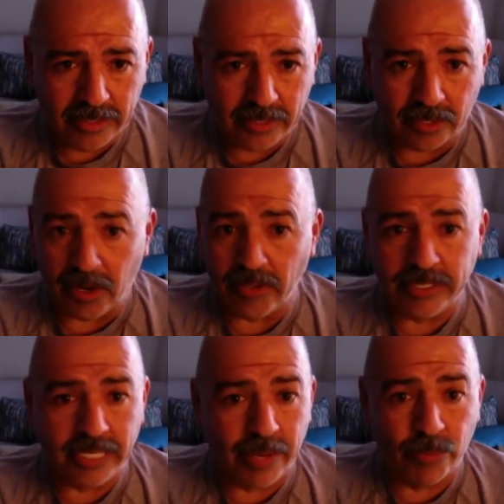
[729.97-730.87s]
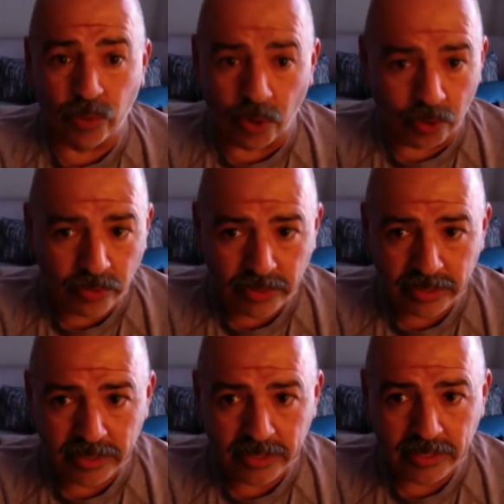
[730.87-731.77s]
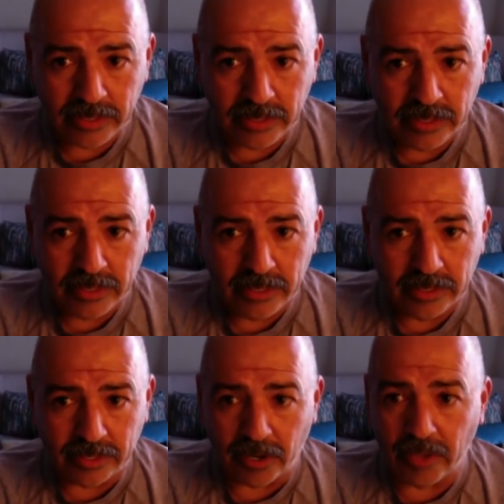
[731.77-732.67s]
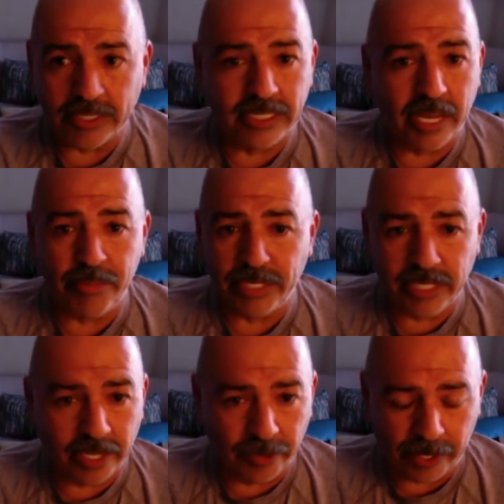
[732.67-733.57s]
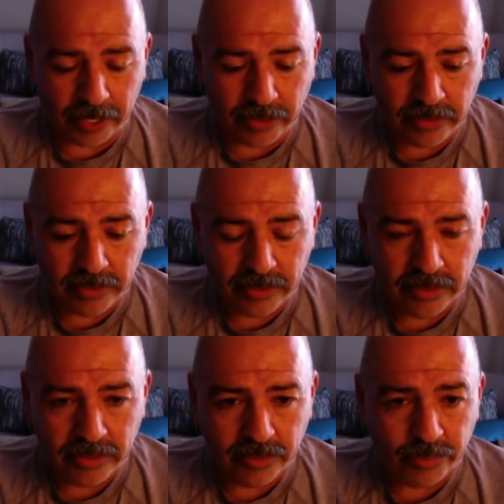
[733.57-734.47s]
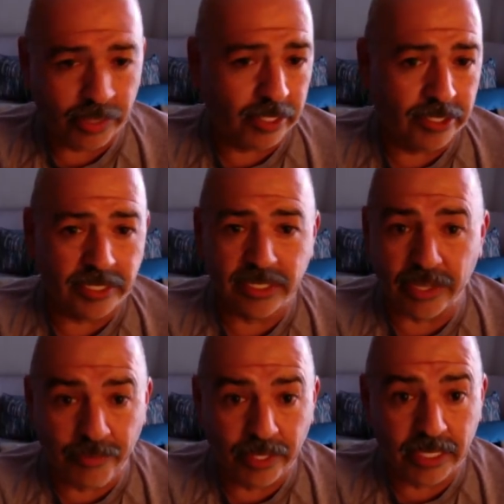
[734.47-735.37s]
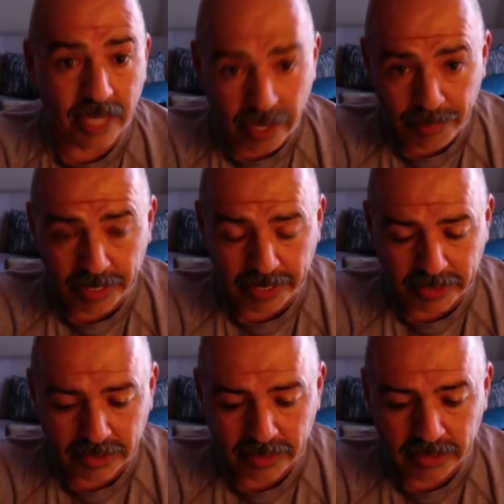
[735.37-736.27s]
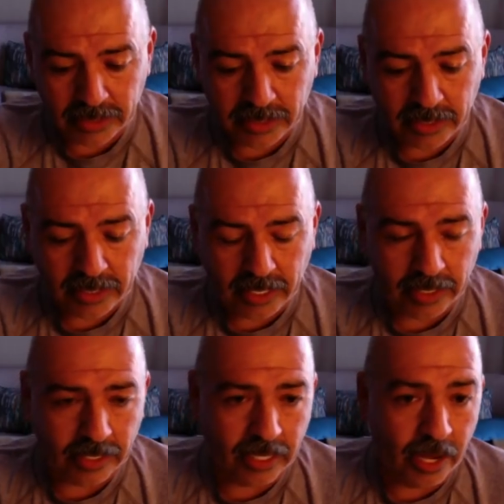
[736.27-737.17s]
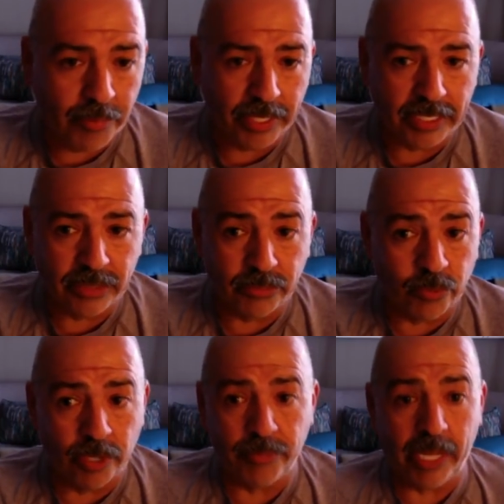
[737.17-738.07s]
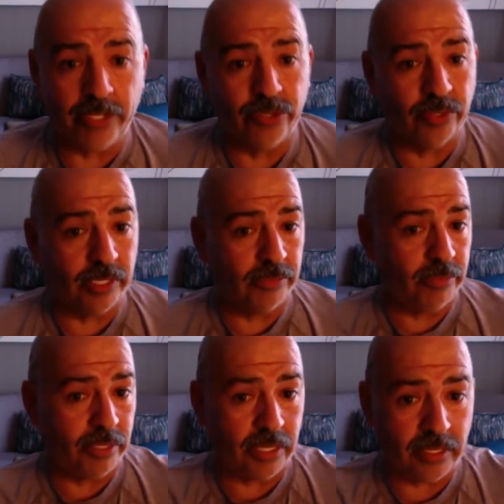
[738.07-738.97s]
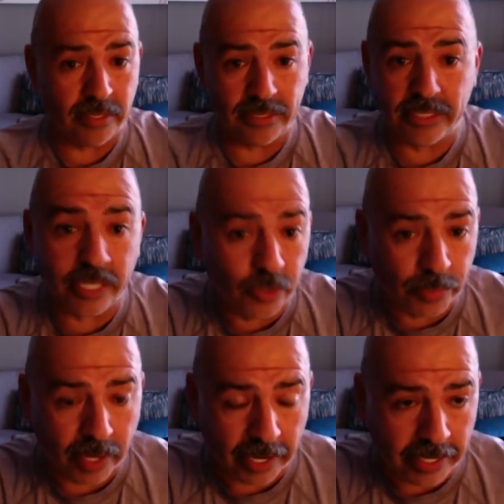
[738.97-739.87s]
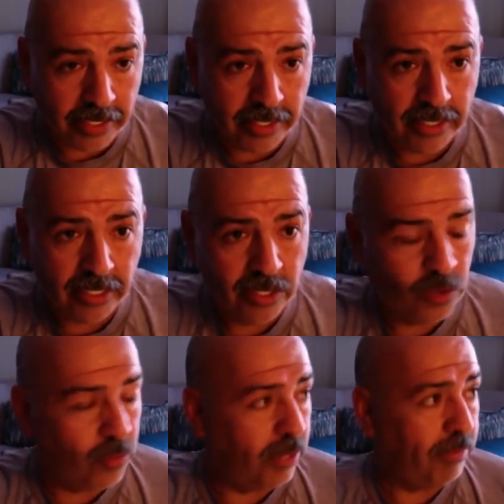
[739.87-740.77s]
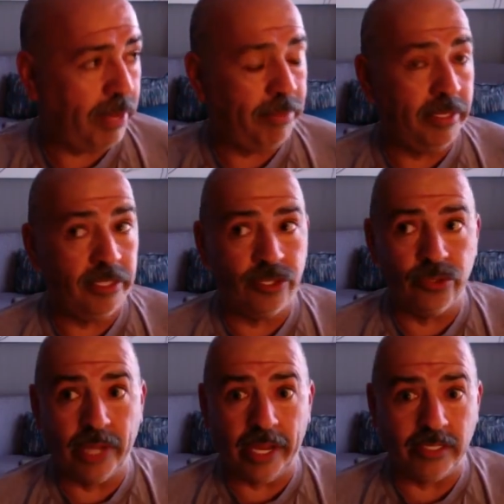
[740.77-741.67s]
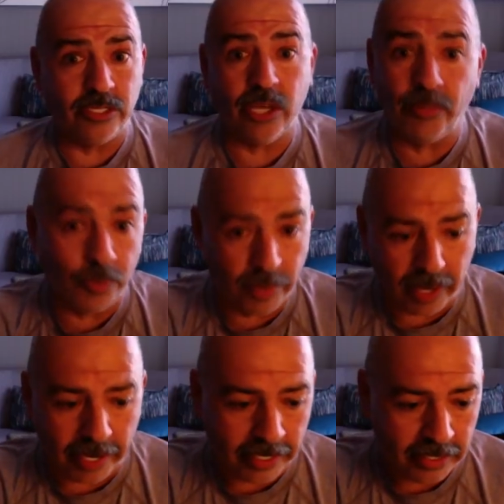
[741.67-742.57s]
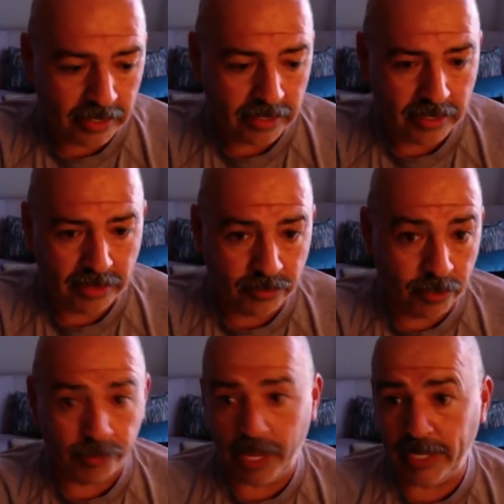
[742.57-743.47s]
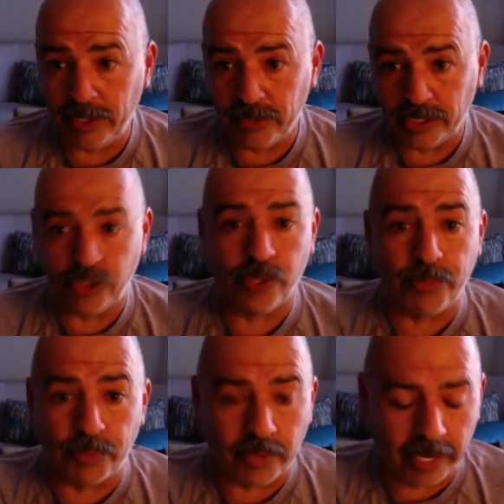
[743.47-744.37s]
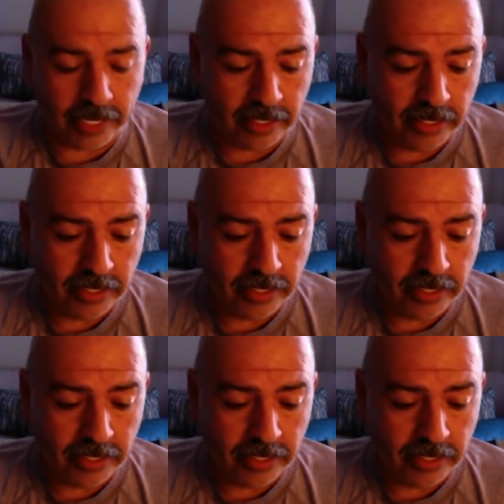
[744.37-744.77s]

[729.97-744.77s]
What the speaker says: They're all the same roll. They're all the same material, but they're just different companies. And the companies, one may do a single ply. One may do a double ply. One may do a triple ply.